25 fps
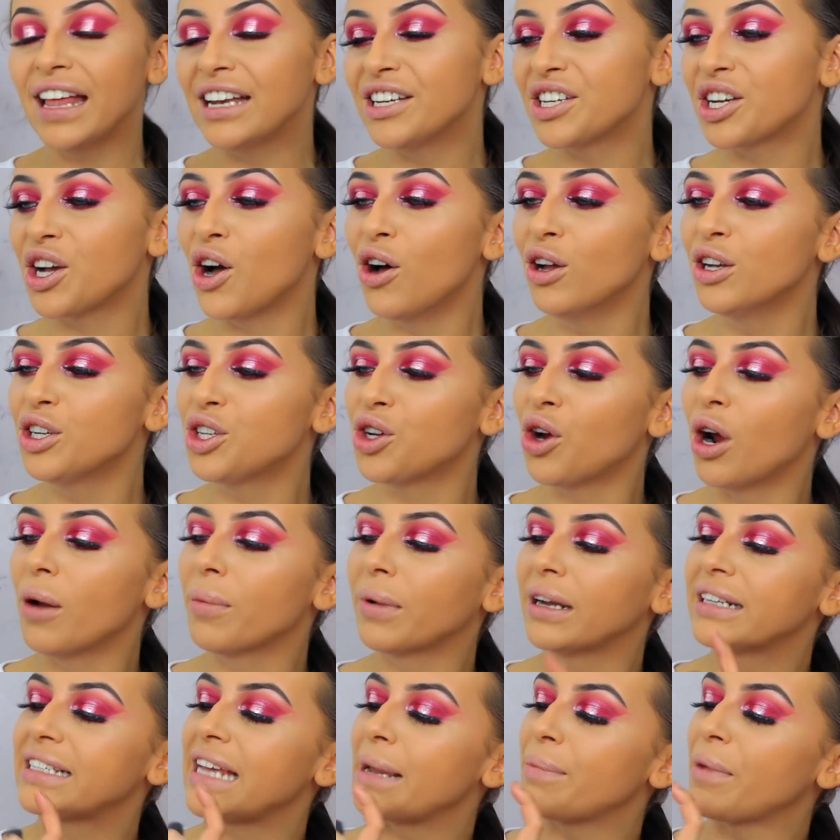Then to contour,
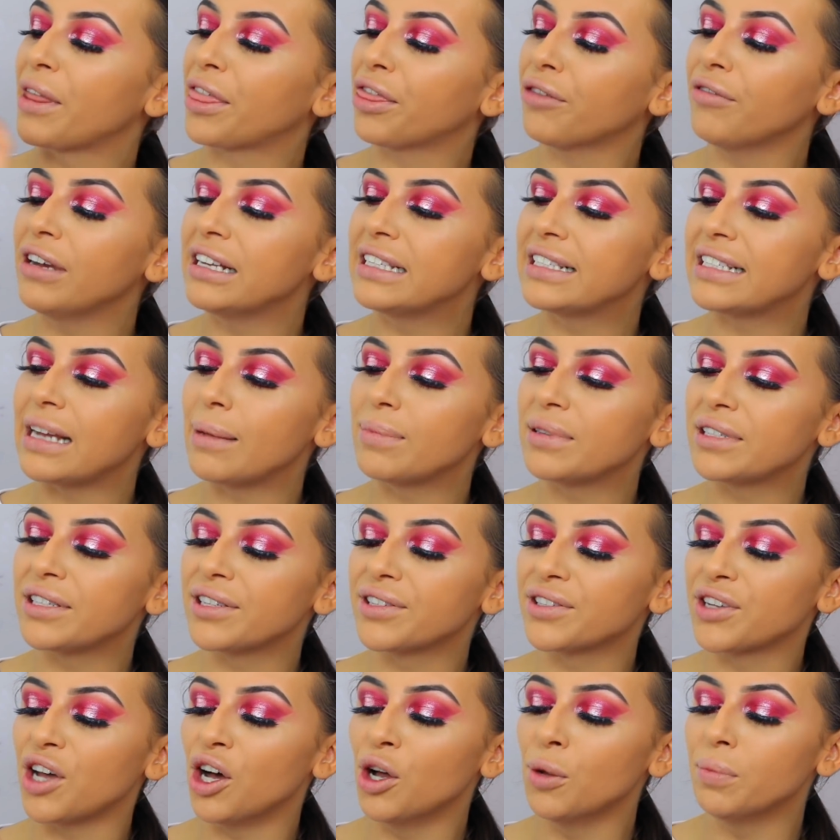I'm going to take my three steps
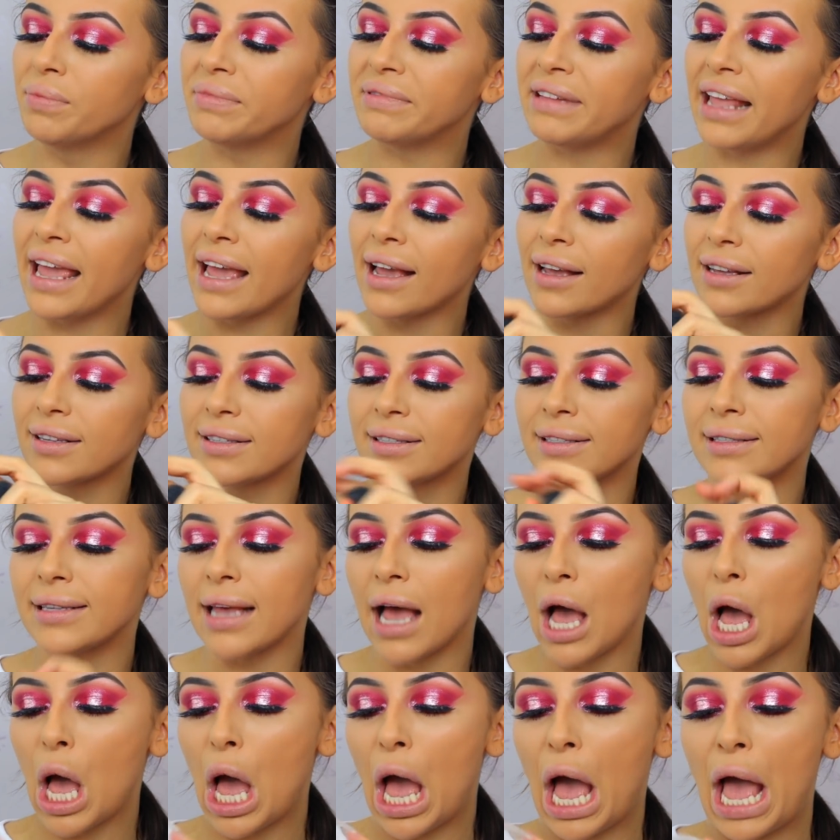to sculpt,
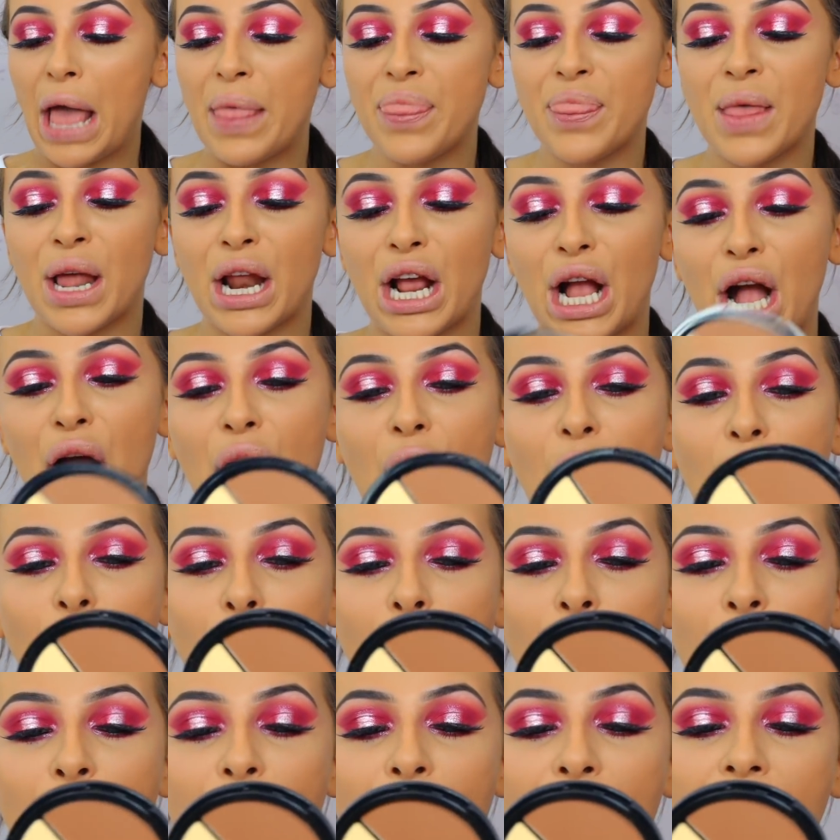NYX, and the
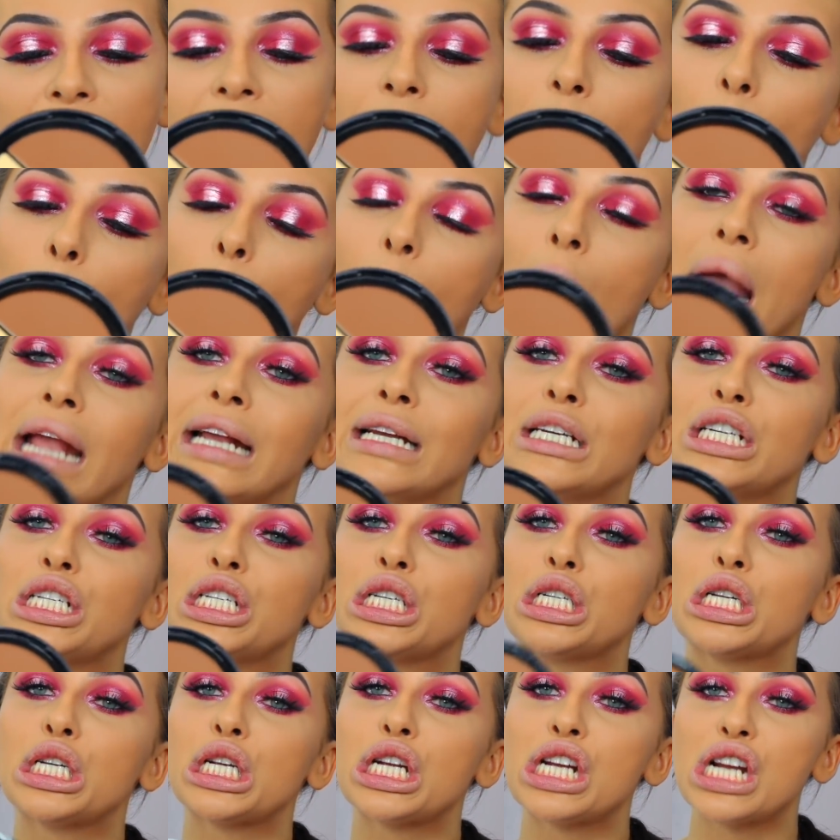colour
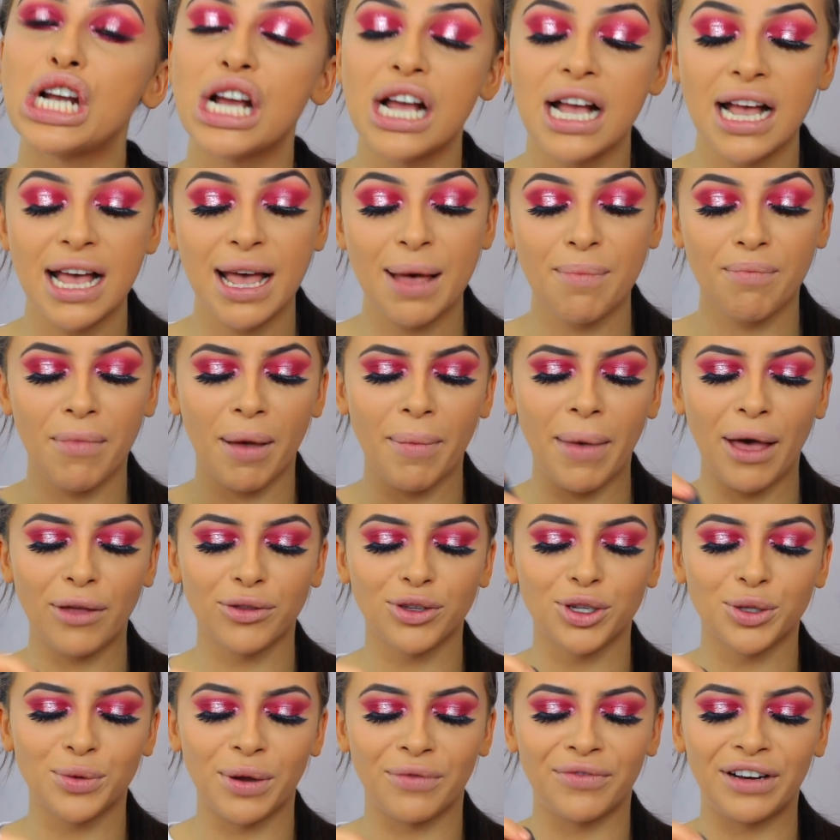Light. My
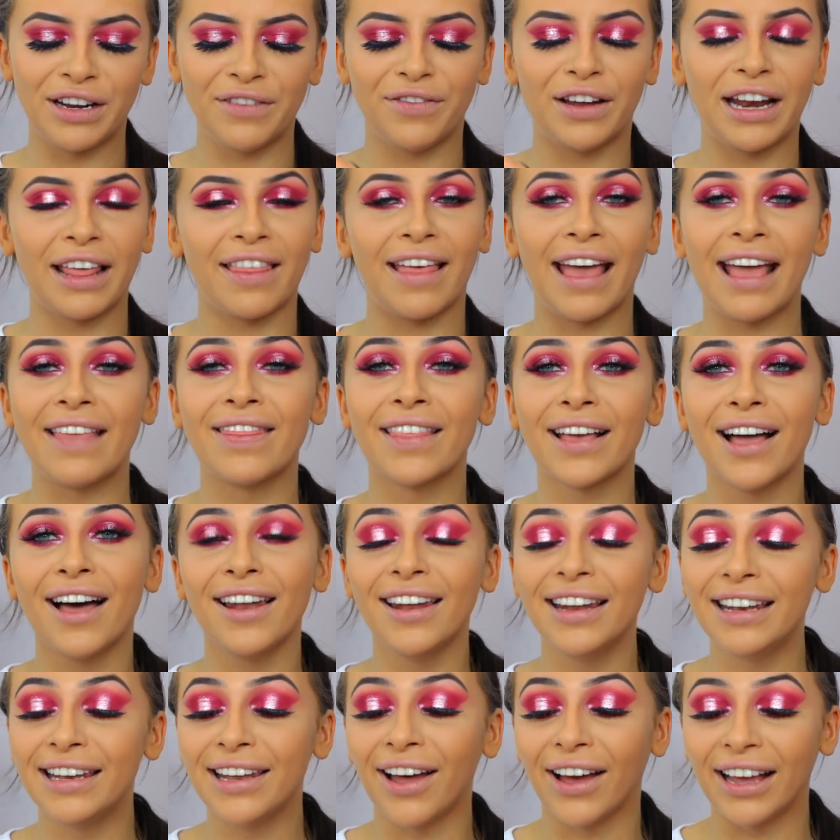mouth just went really funny there. In the
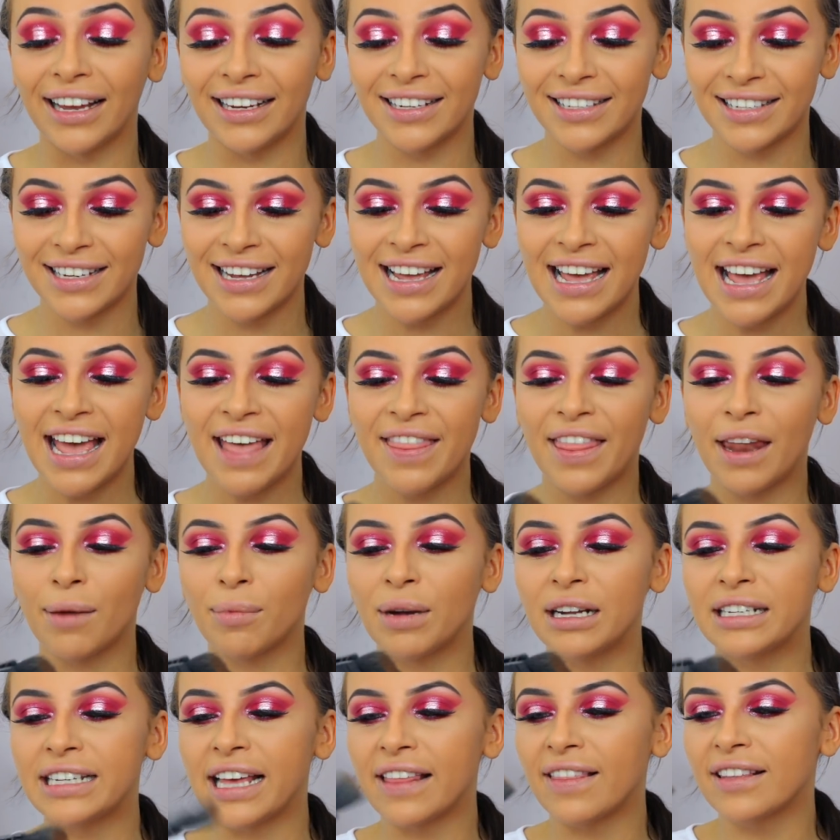colour Light. Then
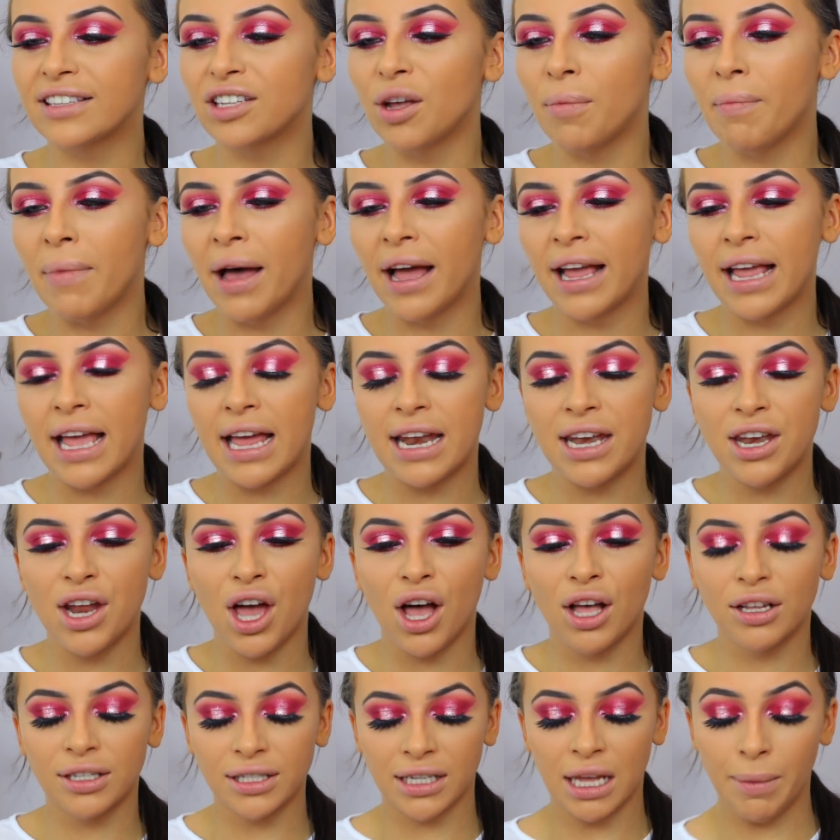I'm going to take this on my
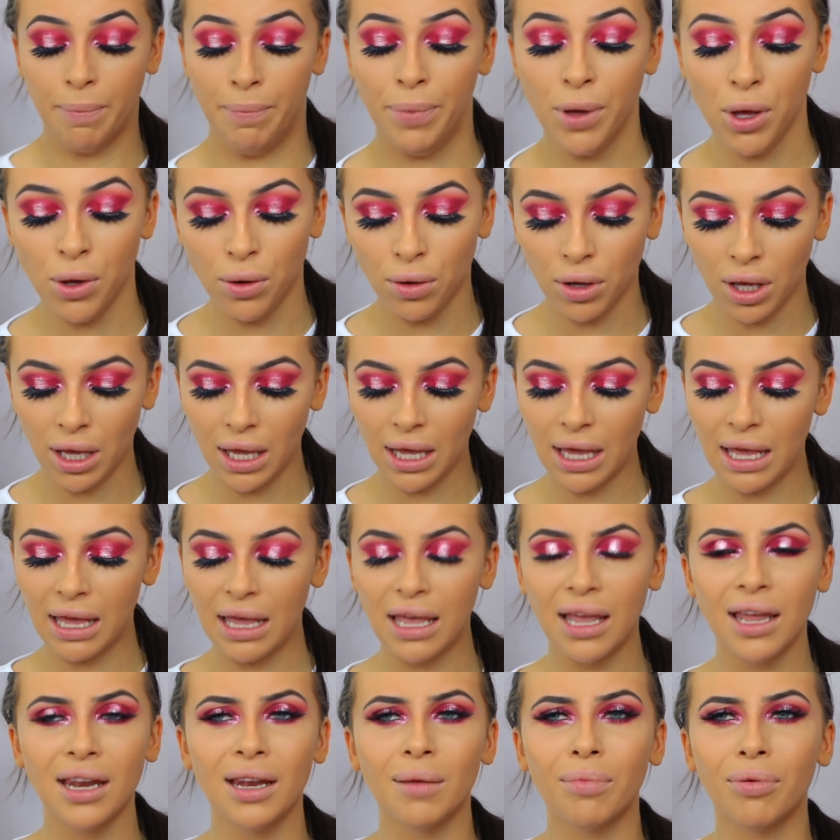NARS
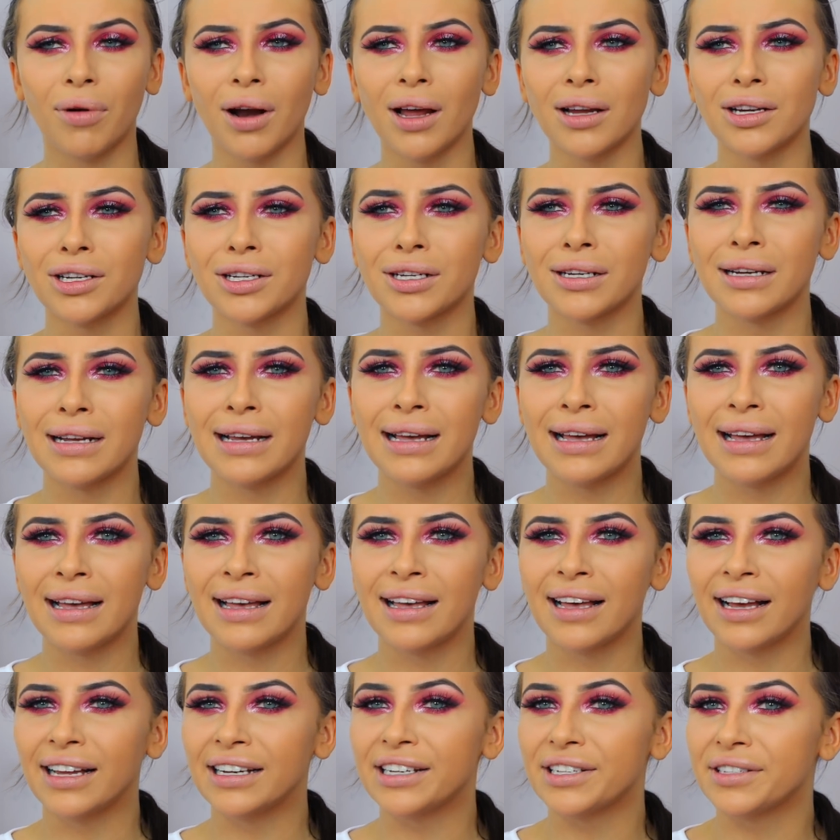Kabuki Ita brush.
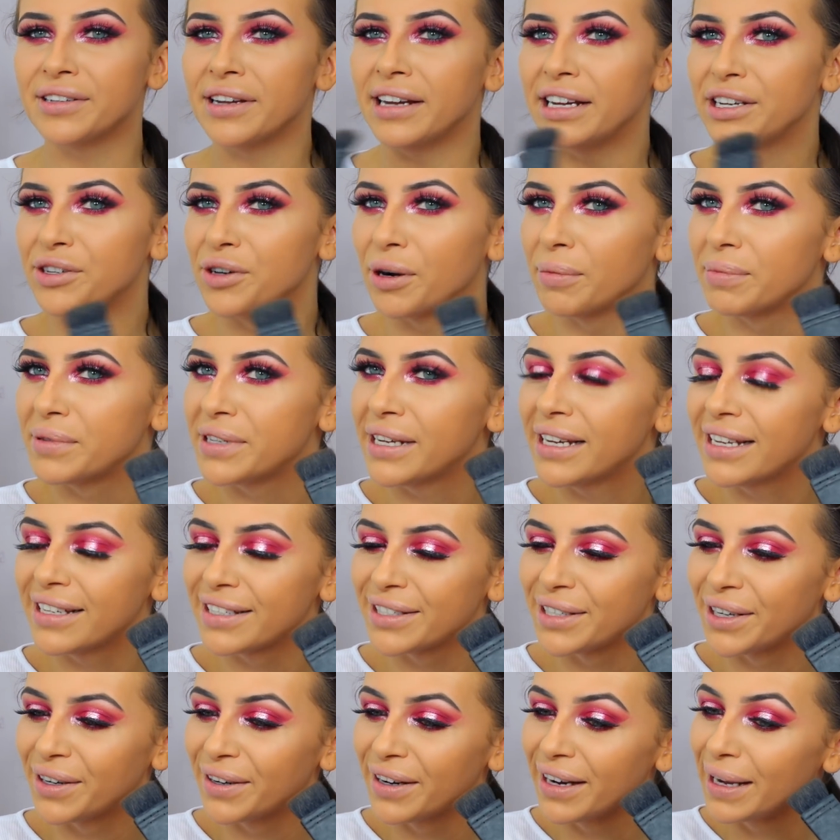I just nearly dropped
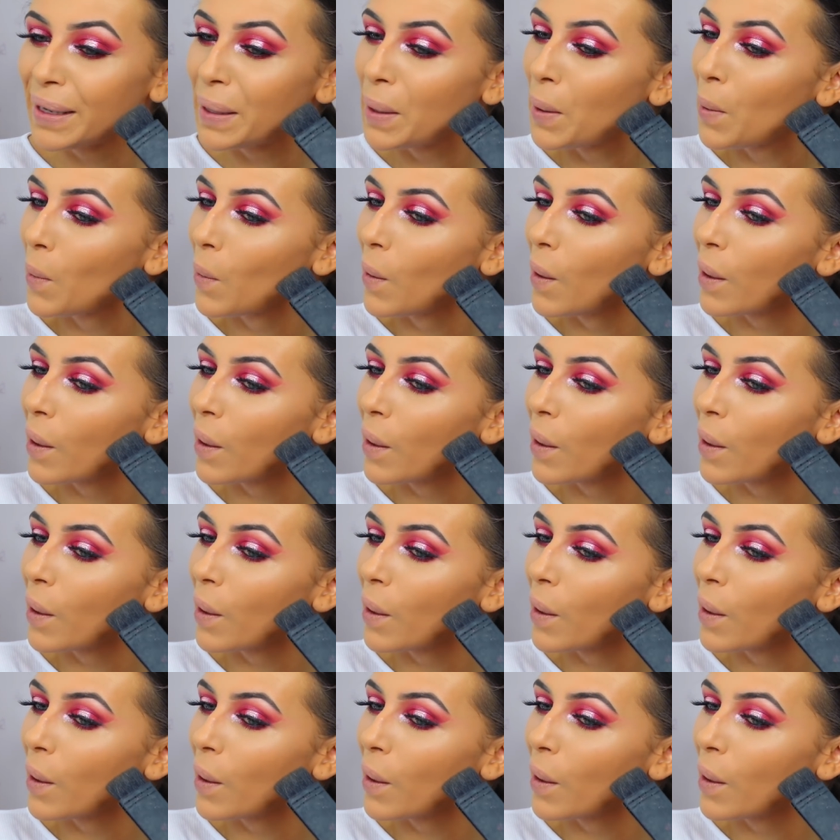it, sorry.